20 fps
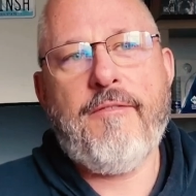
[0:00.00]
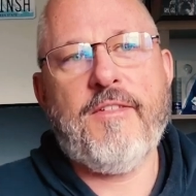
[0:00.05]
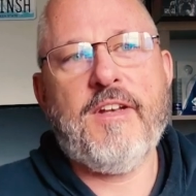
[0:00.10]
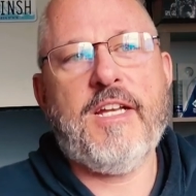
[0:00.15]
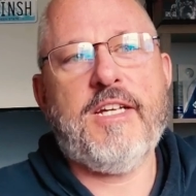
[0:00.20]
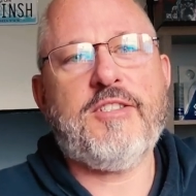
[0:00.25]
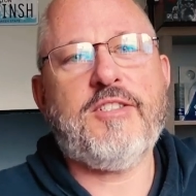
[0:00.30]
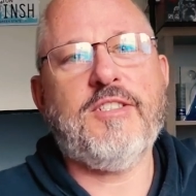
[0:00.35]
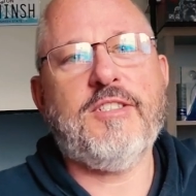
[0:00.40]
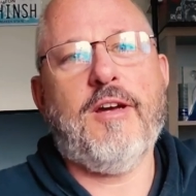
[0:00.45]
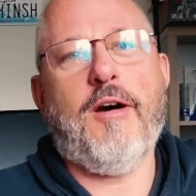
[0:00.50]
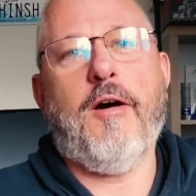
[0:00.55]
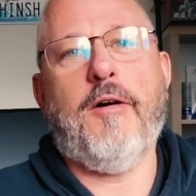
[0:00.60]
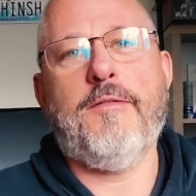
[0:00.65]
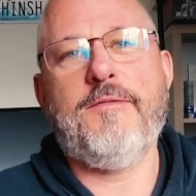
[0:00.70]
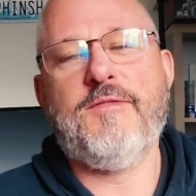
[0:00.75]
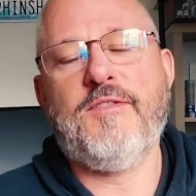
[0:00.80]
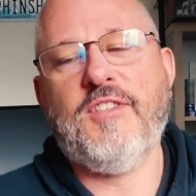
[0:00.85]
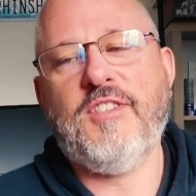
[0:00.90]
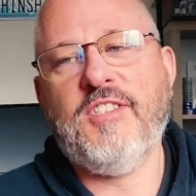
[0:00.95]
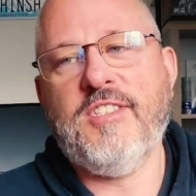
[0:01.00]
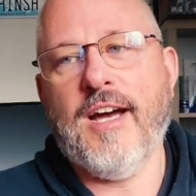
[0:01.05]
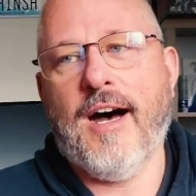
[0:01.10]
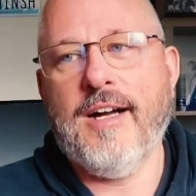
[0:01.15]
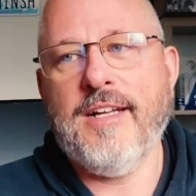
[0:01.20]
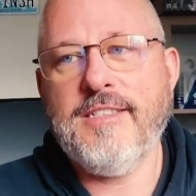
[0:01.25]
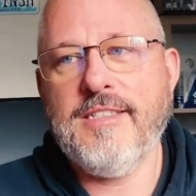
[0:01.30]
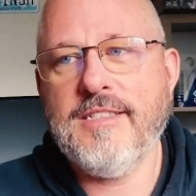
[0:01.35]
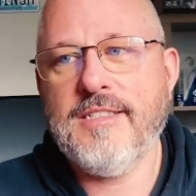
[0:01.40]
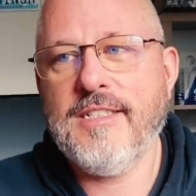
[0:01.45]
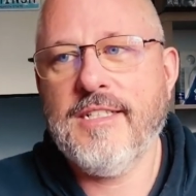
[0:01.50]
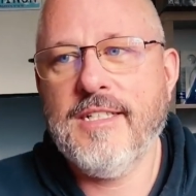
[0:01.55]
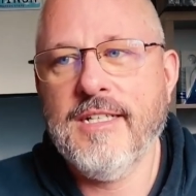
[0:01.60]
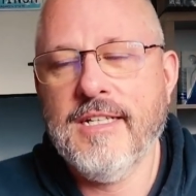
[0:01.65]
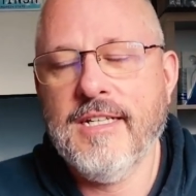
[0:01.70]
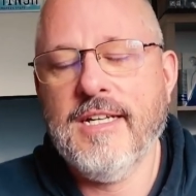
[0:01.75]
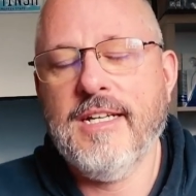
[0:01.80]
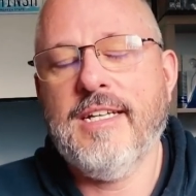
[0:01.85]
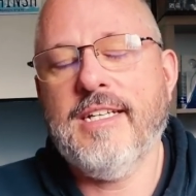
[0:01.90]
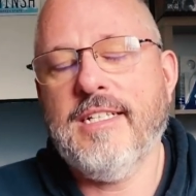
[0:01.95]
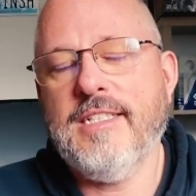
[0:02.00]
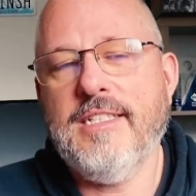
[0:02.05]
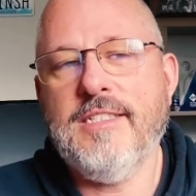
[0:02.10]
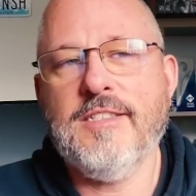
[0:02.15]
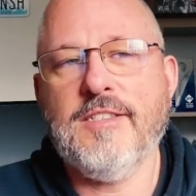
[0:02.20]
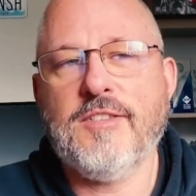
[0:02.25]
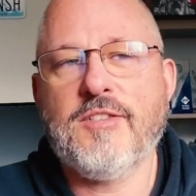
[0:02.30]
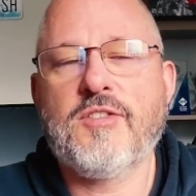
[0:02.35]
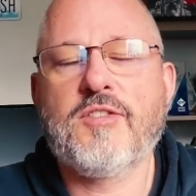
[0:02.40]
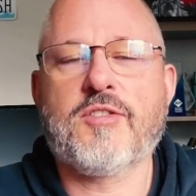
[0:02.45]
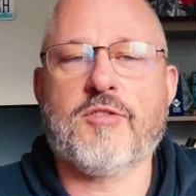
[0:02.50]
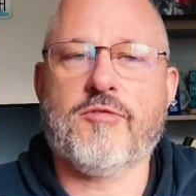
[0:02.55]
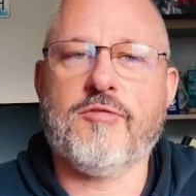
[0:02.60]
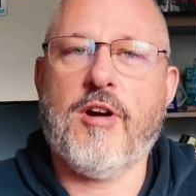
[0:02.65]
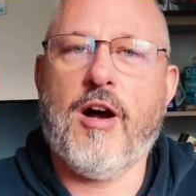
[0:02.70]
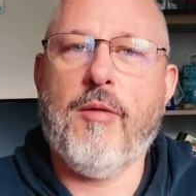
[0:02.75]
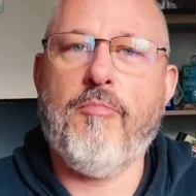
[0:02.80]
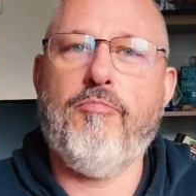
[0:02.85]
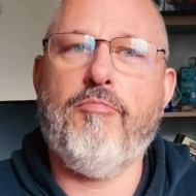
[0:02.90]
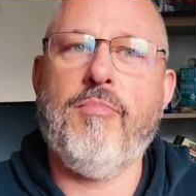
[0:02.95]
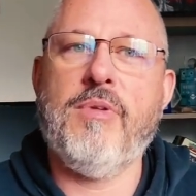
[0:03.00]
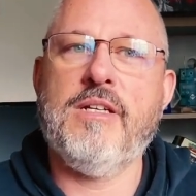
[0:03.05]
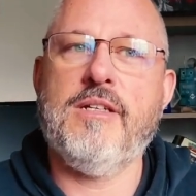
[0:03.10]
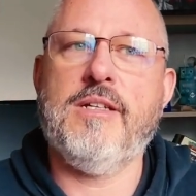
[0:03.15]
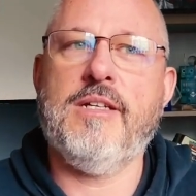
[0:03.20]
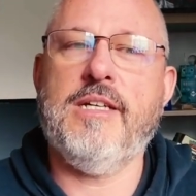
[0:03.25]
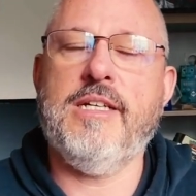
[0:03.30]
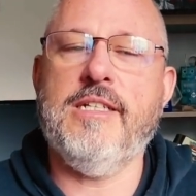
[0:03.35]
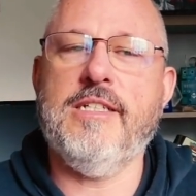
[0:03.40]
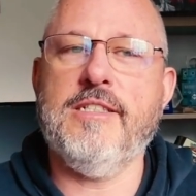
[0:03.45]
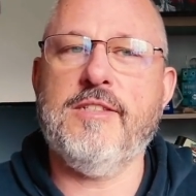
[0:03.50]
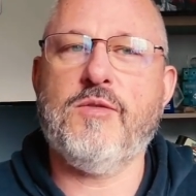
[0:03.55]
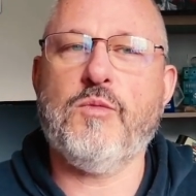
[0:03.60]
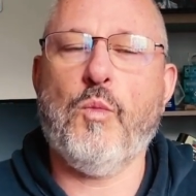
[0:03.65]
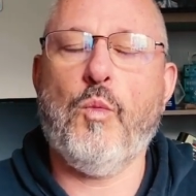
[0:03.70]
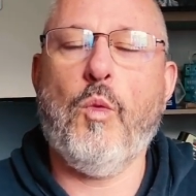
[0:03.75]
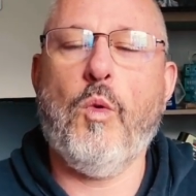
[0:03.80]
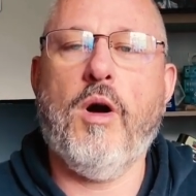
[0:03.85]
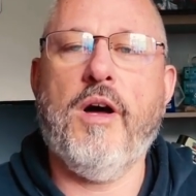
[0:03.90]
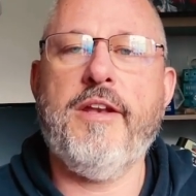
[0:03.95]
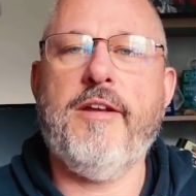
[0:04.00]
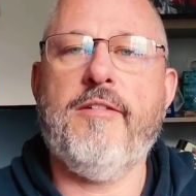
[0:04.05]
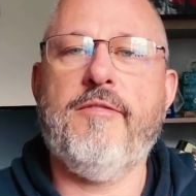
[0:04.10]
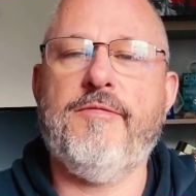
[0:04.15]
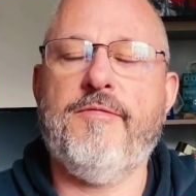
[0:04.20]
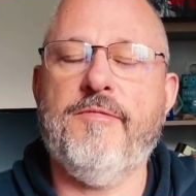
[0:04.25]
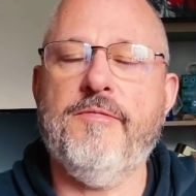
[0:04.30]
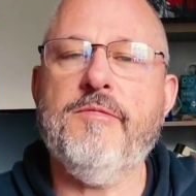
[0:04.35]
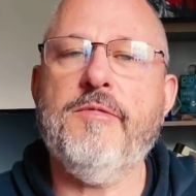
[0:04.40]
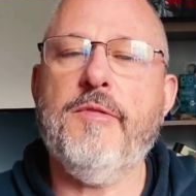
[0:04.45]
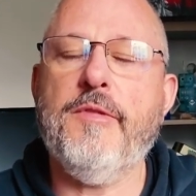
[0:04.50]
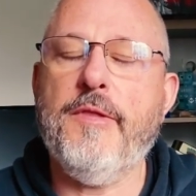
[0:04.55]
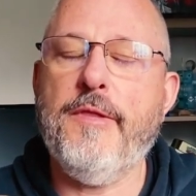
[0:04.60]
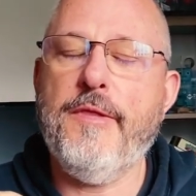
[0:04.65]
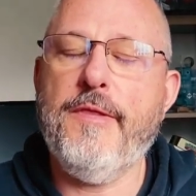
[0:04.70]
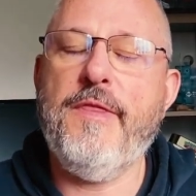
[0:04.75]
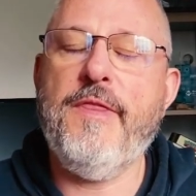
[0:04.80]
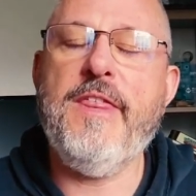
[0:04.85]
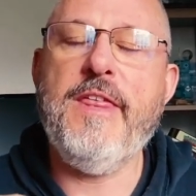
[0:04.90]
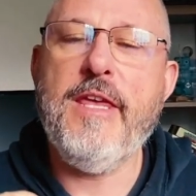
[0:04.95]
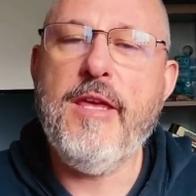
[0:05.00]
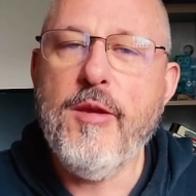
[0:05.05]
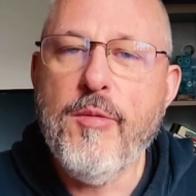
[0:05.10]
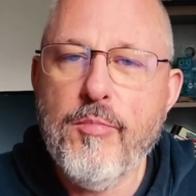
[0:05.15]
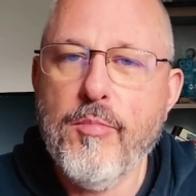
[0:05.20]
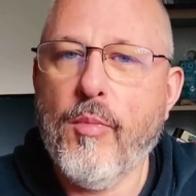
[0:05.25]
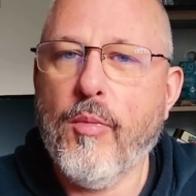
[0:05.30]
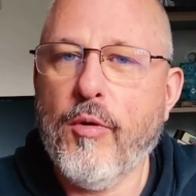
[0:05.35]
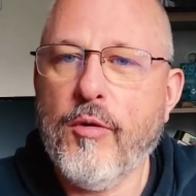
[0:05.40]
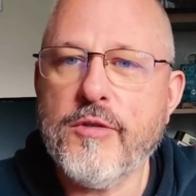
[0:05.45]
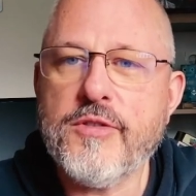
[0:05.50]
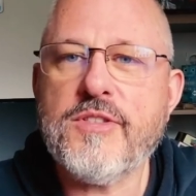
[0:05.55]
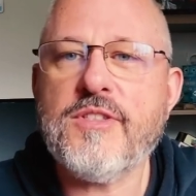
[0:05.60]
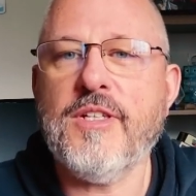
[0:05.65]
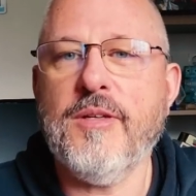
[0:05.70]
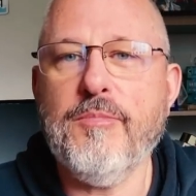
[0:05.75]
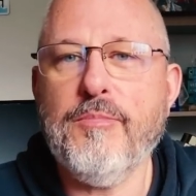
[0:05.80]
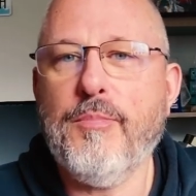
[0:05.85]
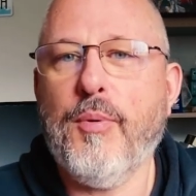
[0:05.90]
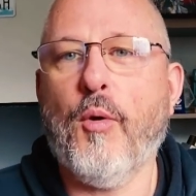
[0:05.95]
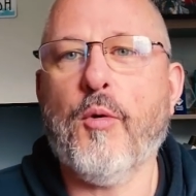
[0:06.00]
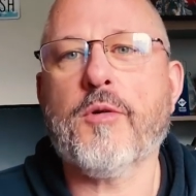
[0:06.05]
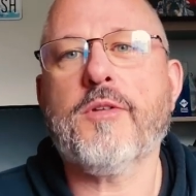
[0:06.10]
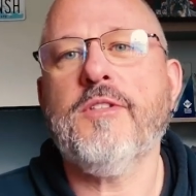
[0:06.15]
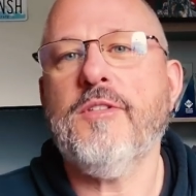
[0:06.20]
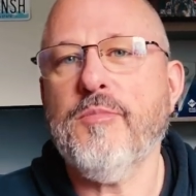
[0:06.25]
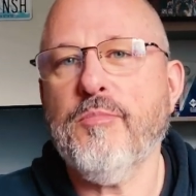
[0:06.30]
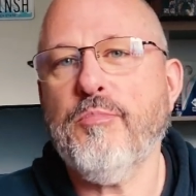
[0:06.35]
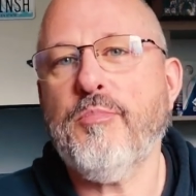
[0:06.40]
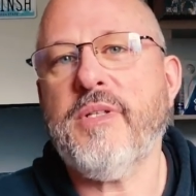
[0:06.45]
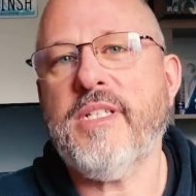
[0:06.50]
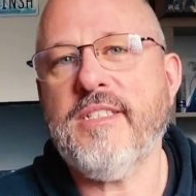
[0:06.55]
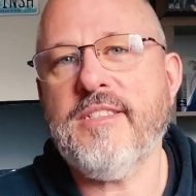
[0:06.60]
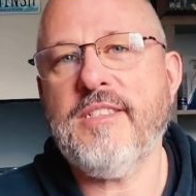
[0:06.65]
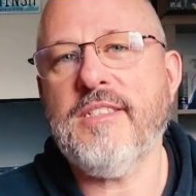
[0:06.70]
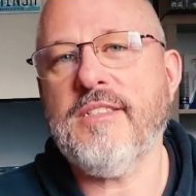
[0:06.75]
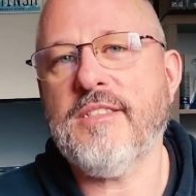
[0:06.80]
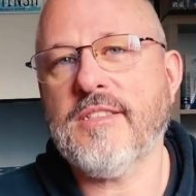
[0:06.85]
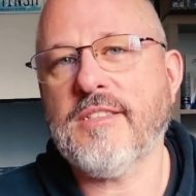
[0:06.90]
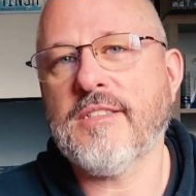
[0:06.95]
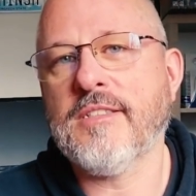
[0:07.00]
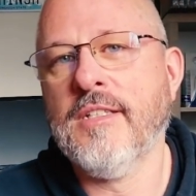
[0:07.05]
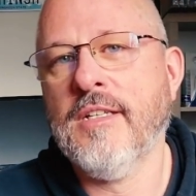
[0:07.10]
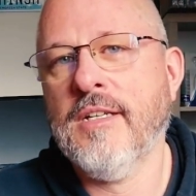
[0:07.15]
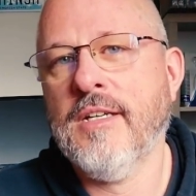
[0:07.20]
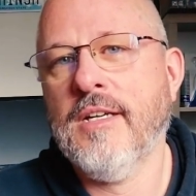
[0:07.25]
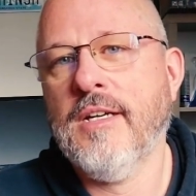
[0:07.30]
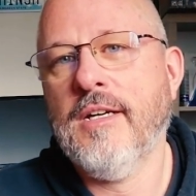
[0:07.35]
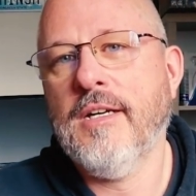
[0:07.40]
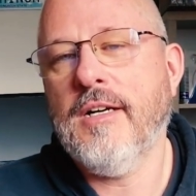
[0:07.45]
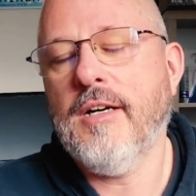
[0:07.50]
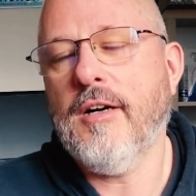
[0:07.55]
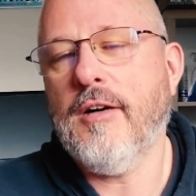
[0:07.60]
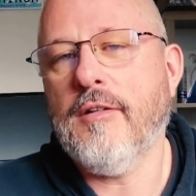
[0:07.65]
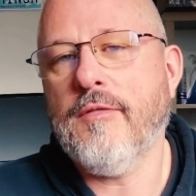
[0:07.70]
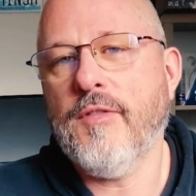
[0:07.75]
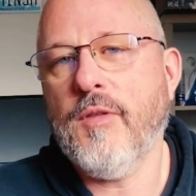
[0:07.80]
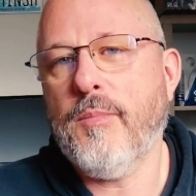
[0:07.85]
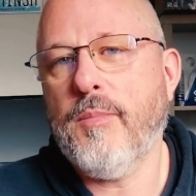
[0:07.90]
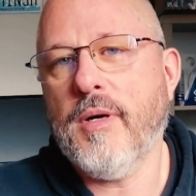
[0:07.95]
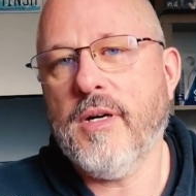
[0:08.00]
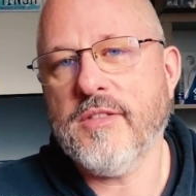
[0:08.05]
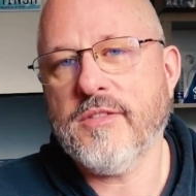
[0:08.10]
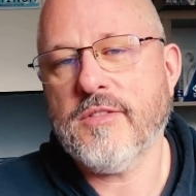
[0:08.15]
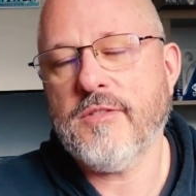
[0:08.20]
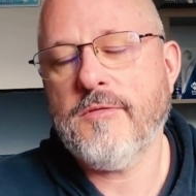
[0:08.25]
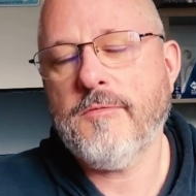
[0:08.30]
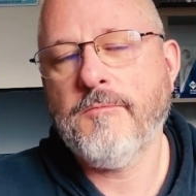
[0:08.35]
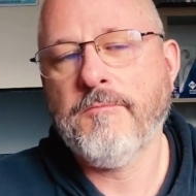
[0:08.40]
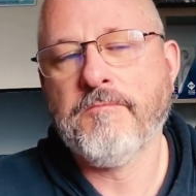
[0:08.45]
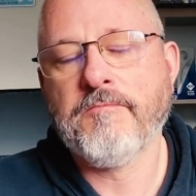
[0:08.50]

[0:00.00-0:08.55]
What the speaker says: definition of done in Scrum is one of the most important pieces of the puzzle.